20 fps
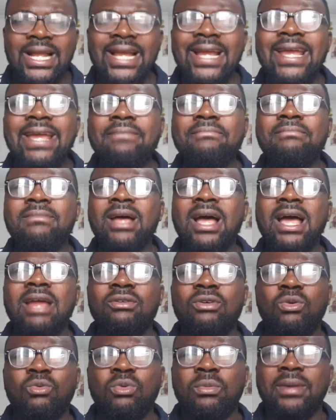A man
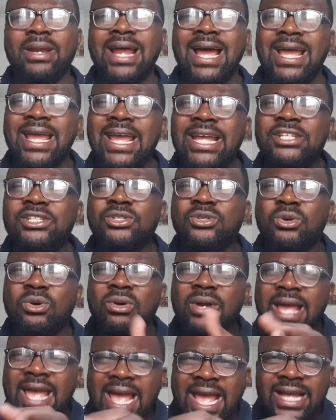or woman that hates
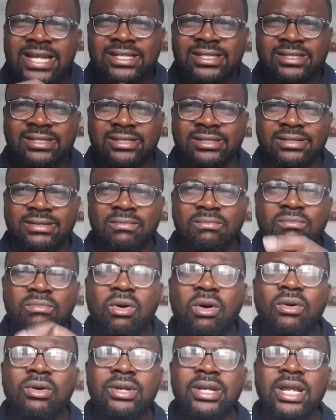your ex
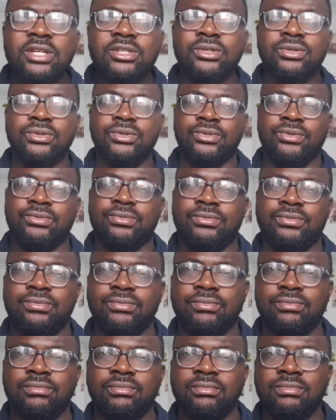more than you do.
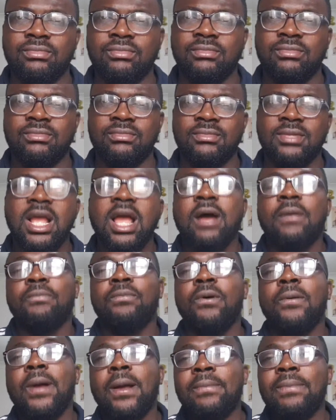
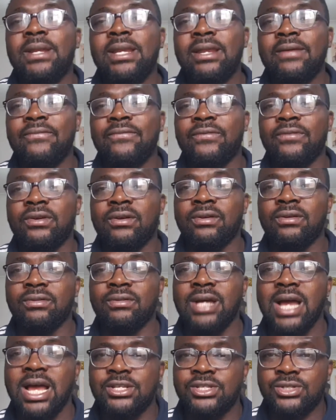Probably they've
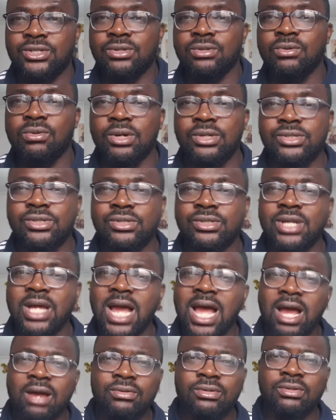asked you a question,
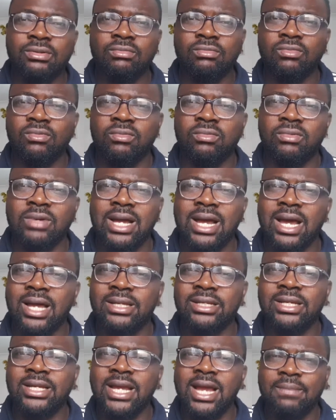how
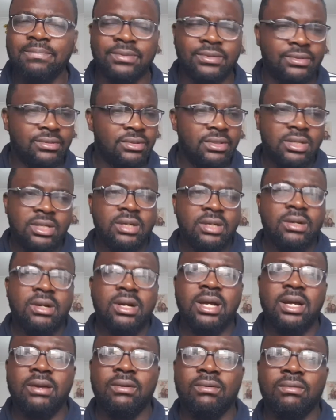did it happen?
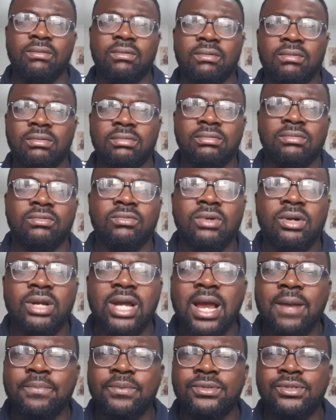What
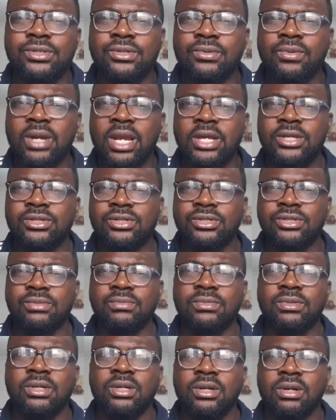happened to your
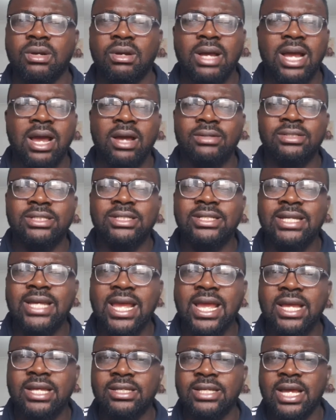relationship? How did it
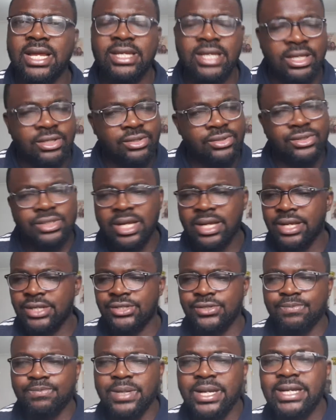end? And then you start
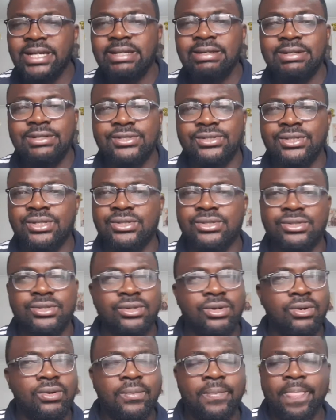explaining these things, he
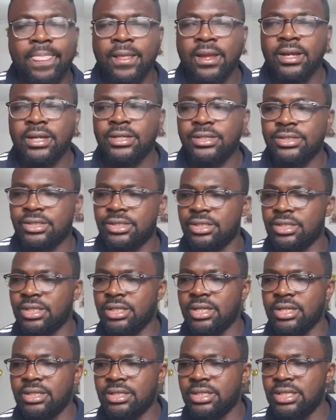
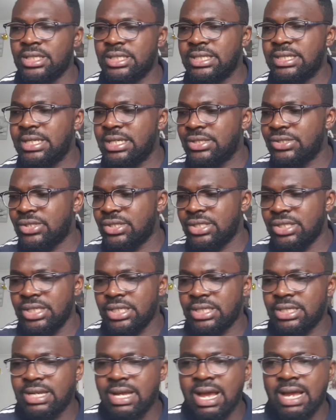did this and
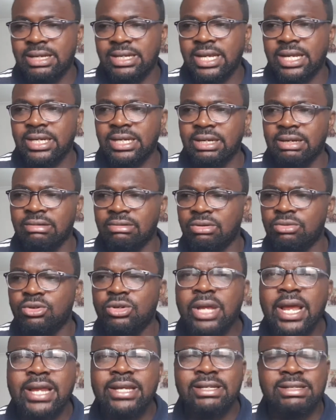did that.
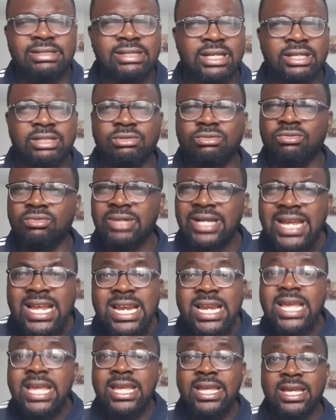And he says,
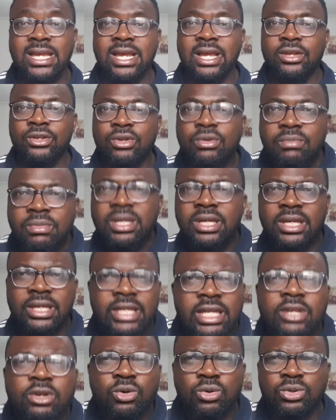really? You mean
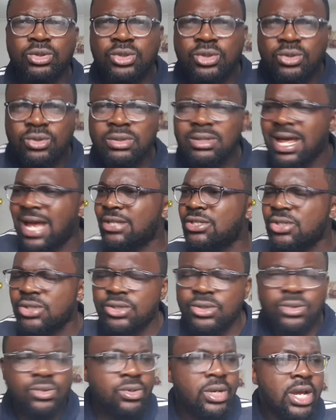he could do that to
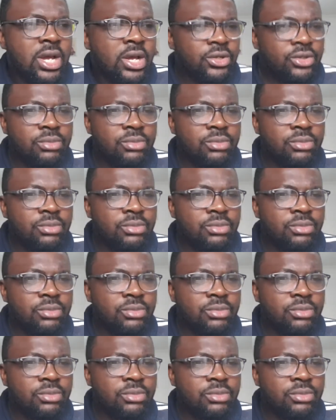you?